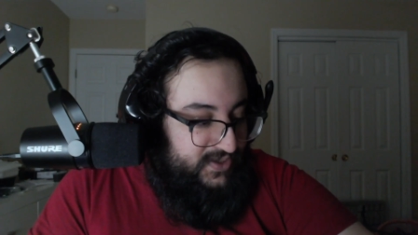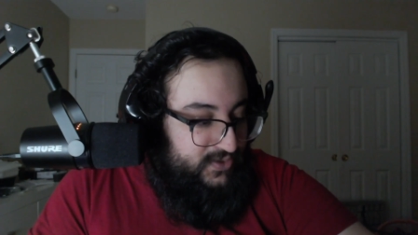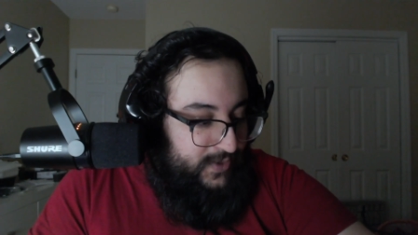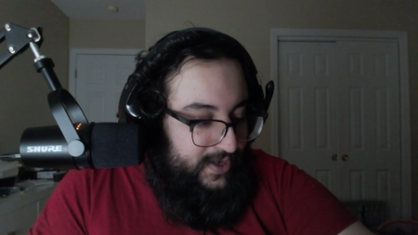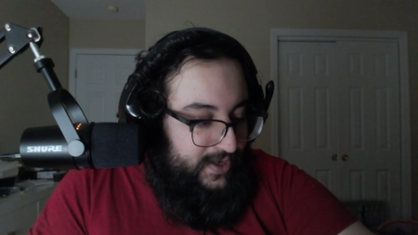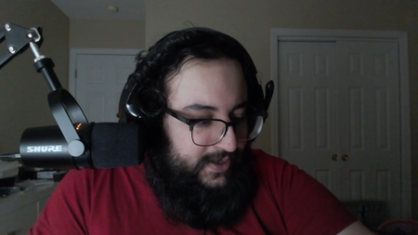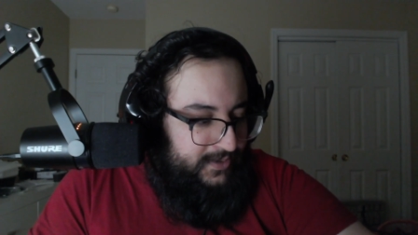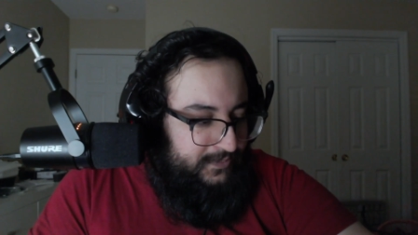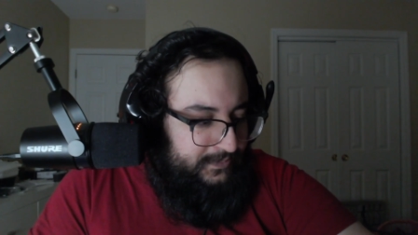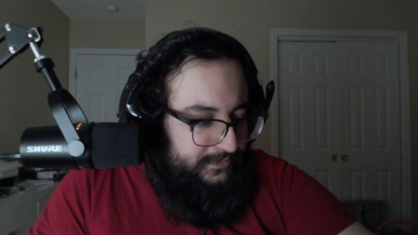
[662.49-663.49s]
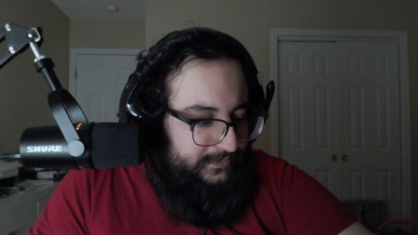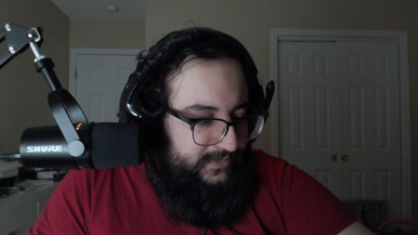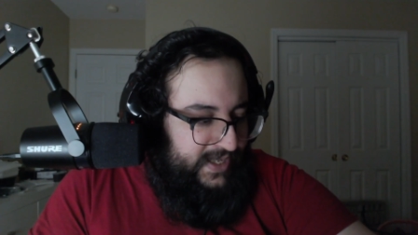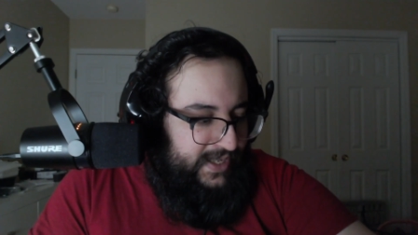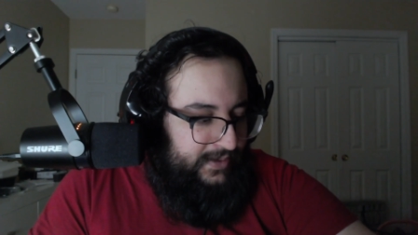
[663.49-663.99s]
does the right thing
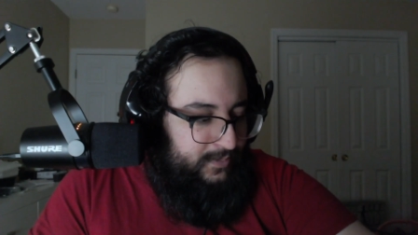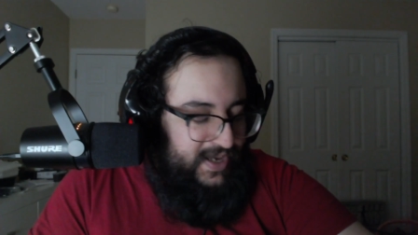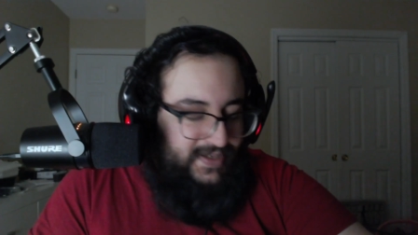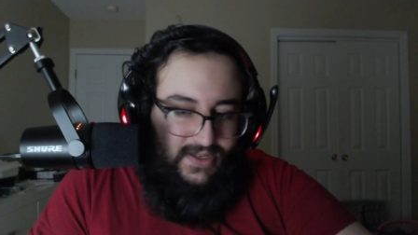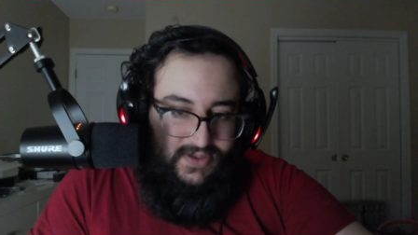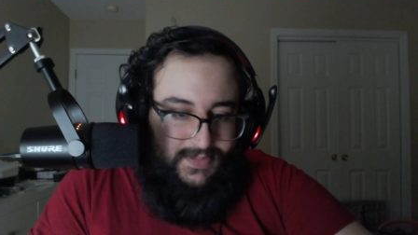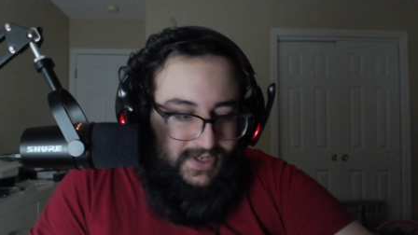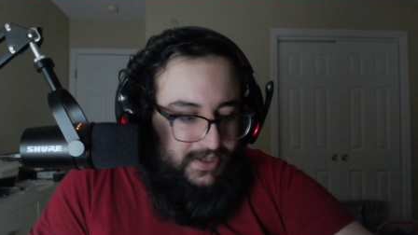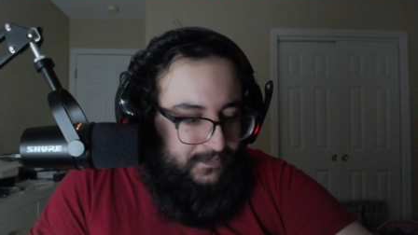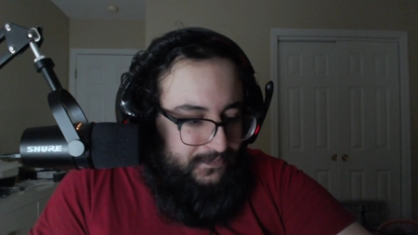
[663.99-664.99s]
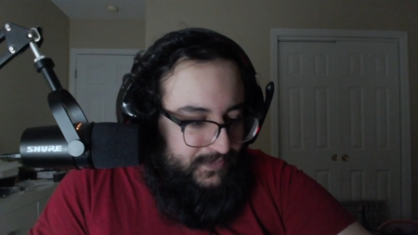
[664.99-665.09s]
and pays out the money.